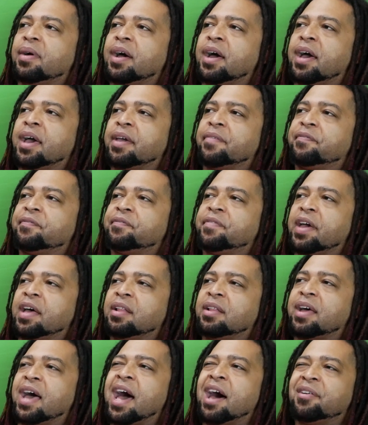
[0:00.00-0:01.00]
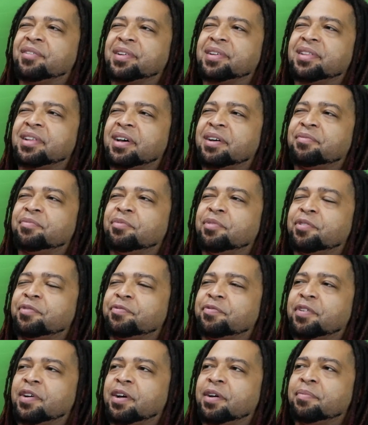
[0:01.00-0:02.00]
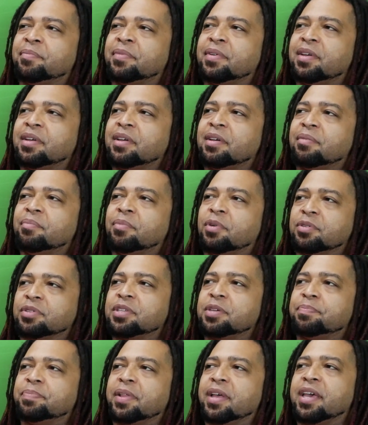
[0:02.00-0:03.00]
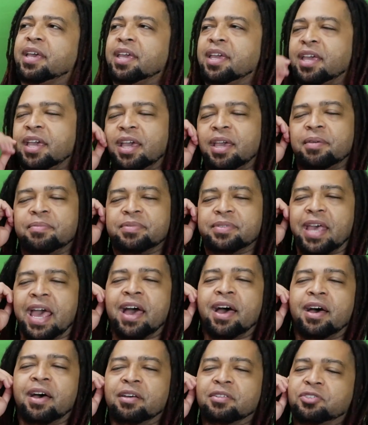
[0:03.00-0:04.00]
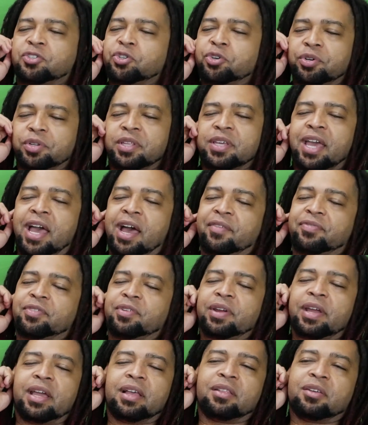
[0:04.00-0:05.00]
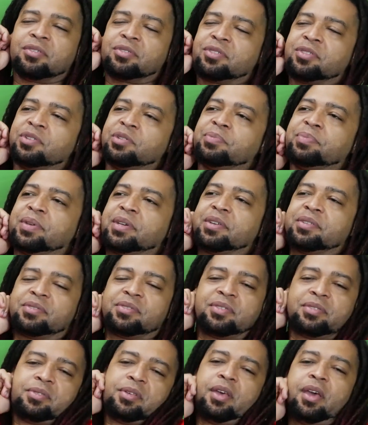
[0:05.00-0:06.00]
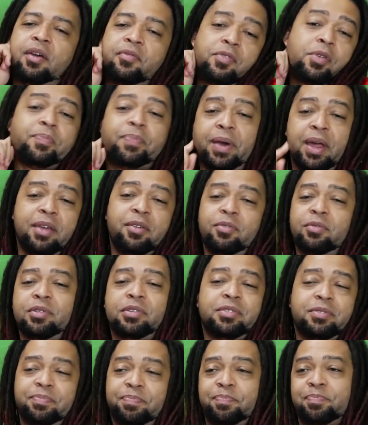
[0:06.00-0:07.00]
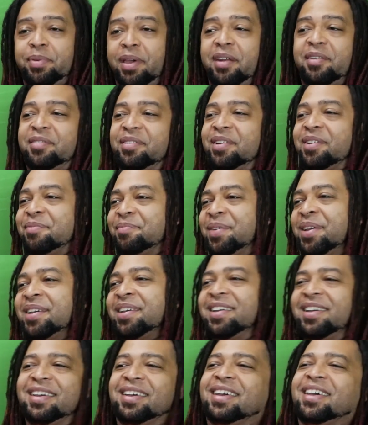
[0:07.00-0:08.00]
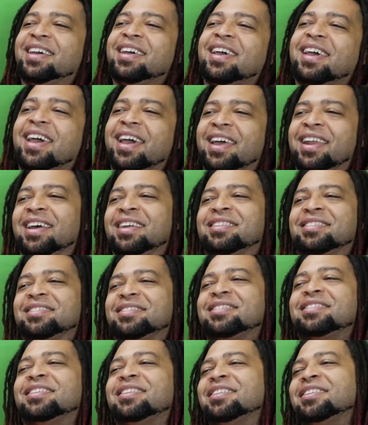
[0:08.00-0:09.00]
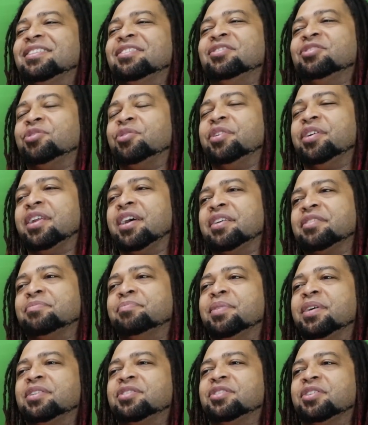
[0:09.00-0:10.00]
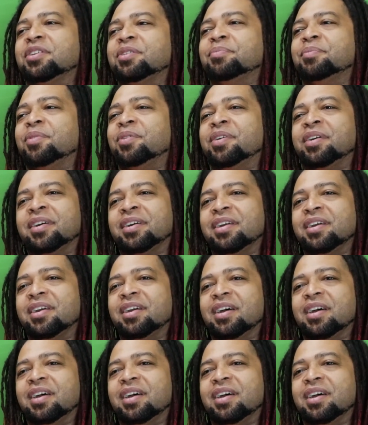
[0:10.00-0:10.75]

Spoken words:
I fell out of love with multiplaying games shortly after Halo 2 because just everybody was better than me. And I just couldn't enjoy it as much anymore,